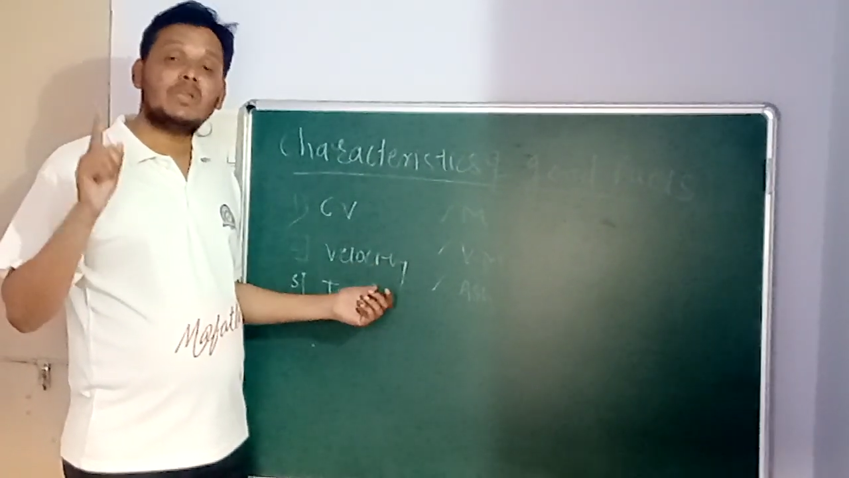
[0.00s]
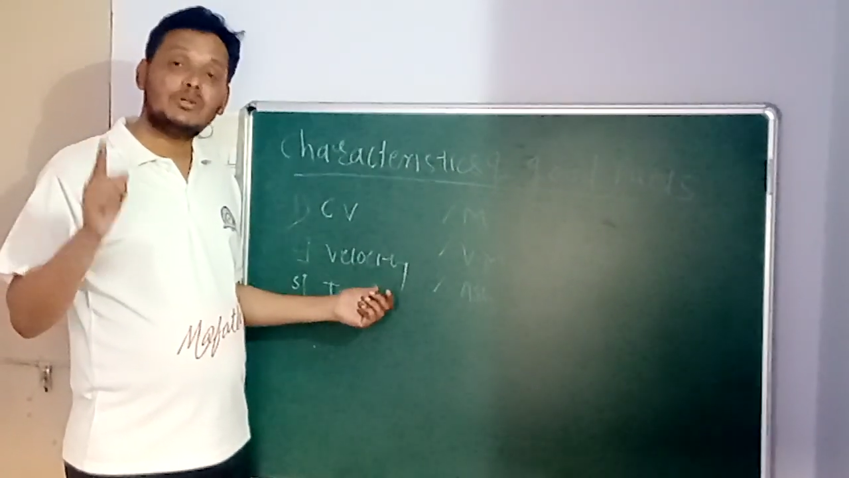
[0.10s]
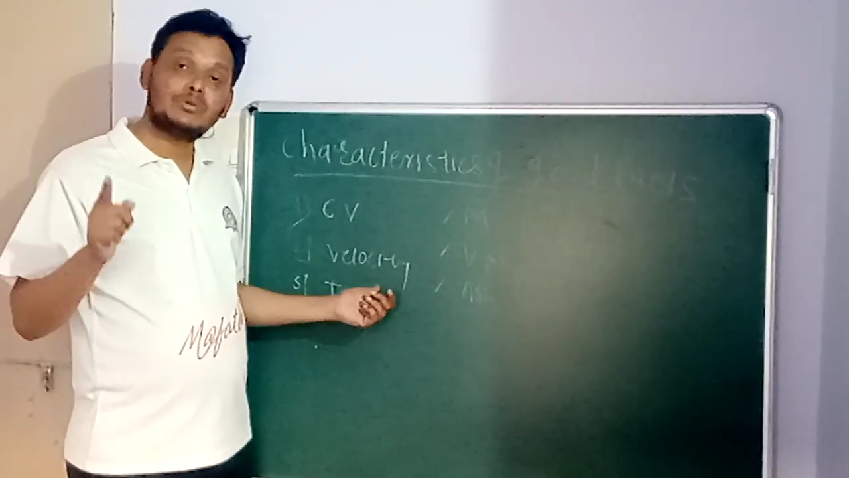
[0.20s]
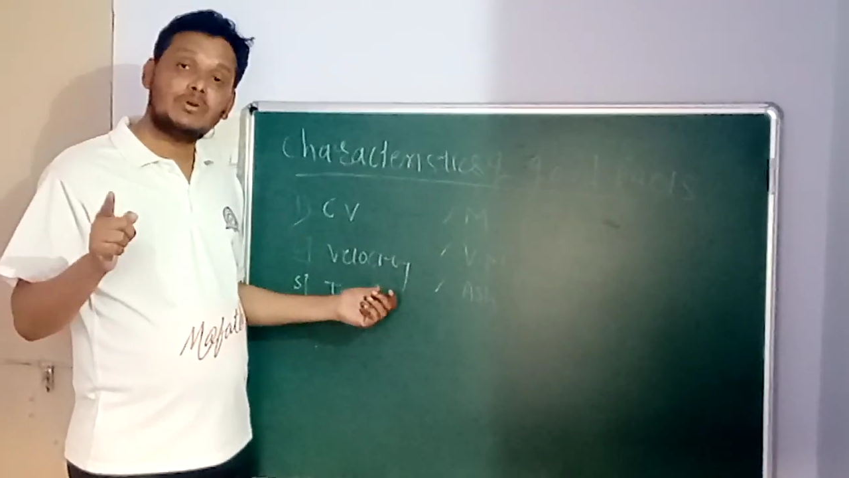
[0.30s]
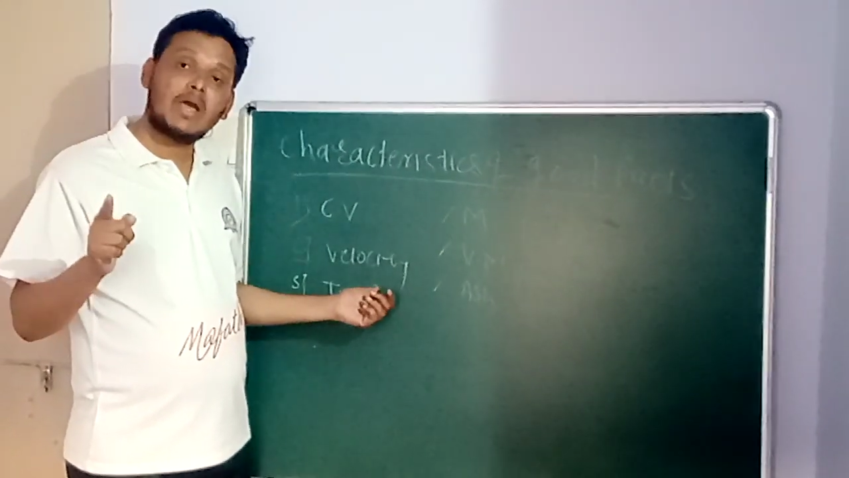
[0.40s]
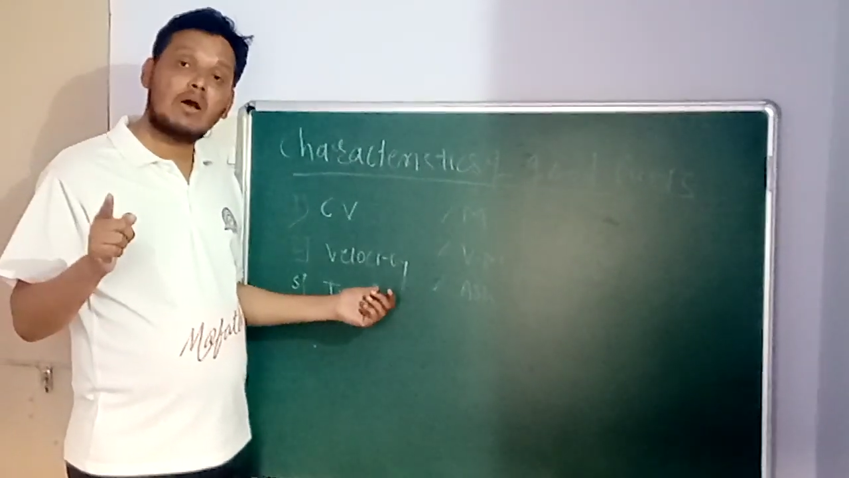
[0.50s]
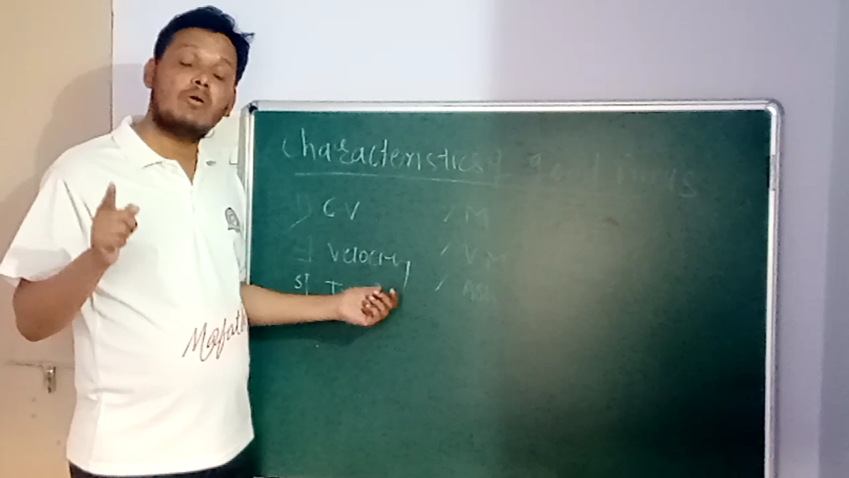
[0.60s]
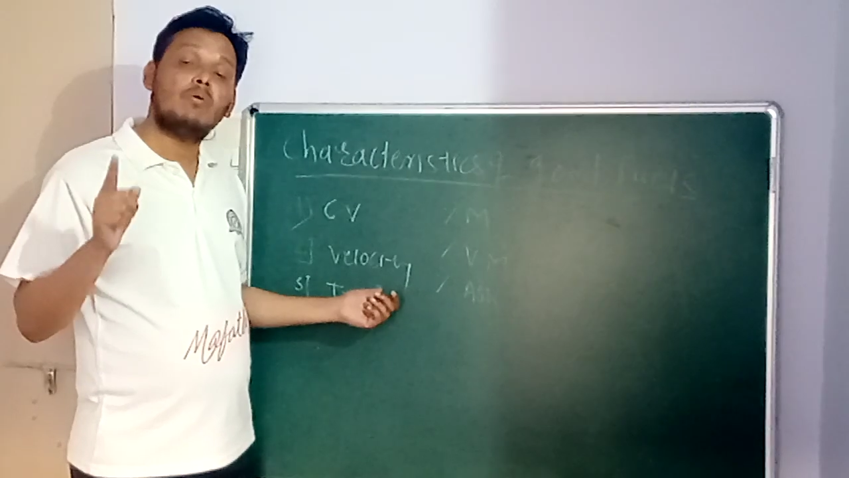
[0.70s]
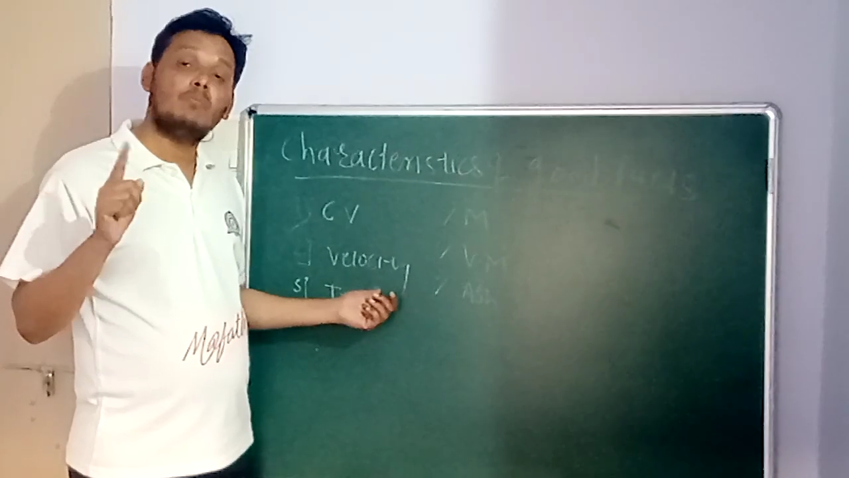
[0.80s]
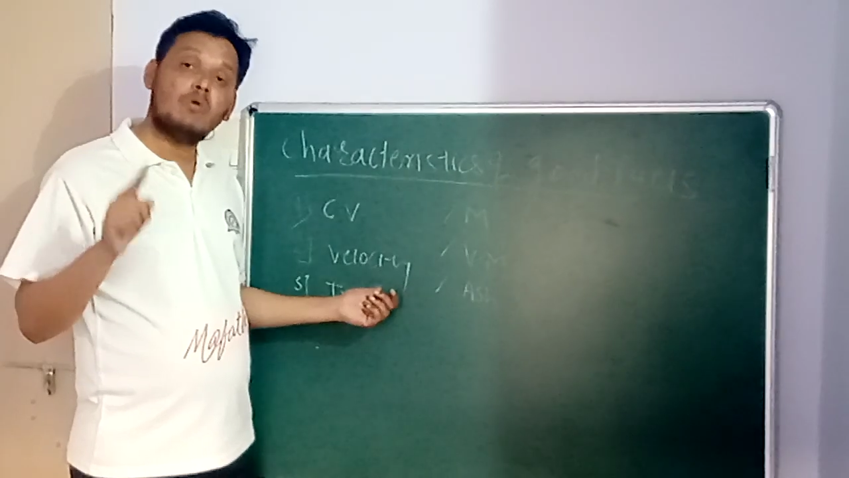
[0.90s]
it should
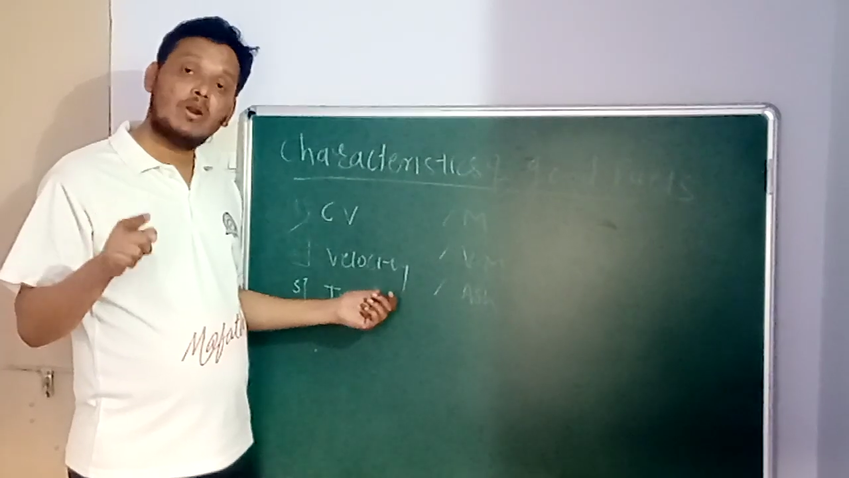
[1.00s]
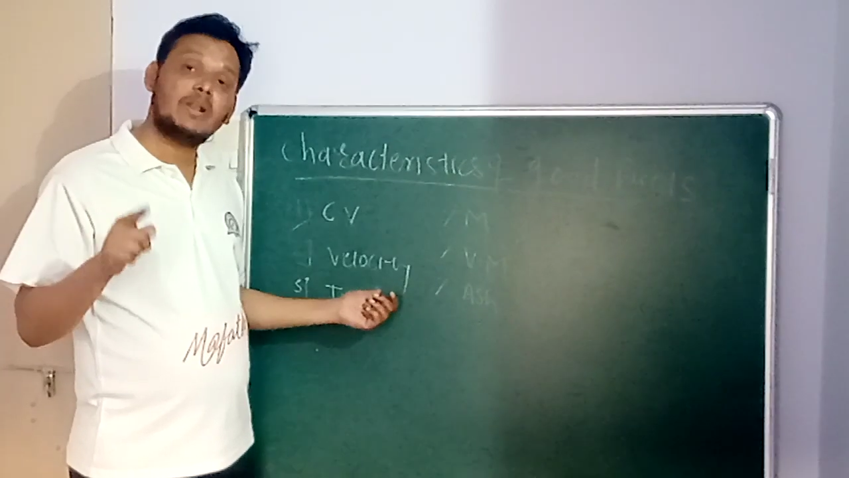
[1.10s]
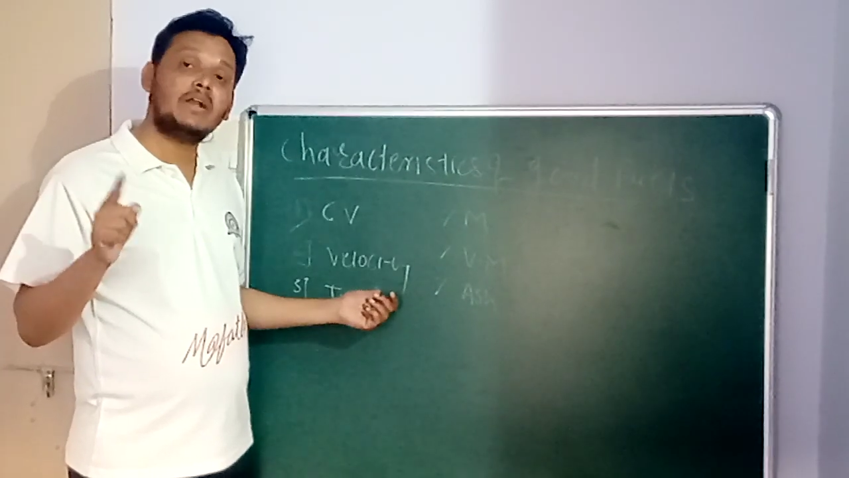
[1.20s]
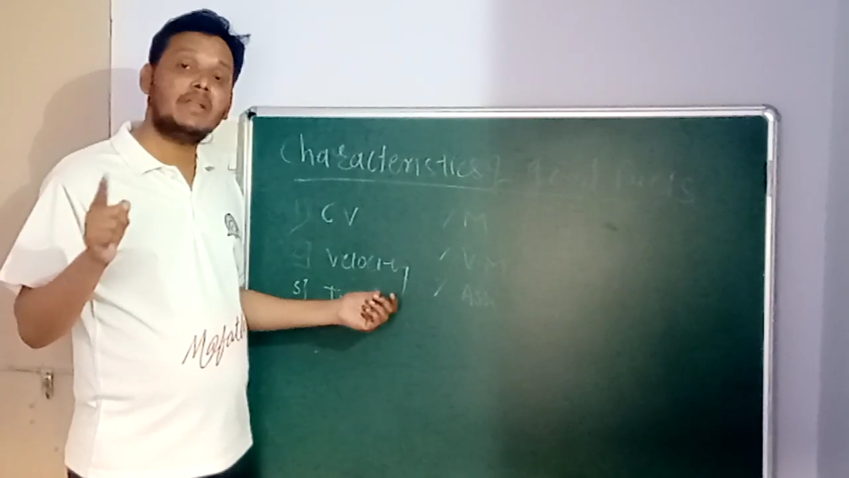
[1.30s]
have moderate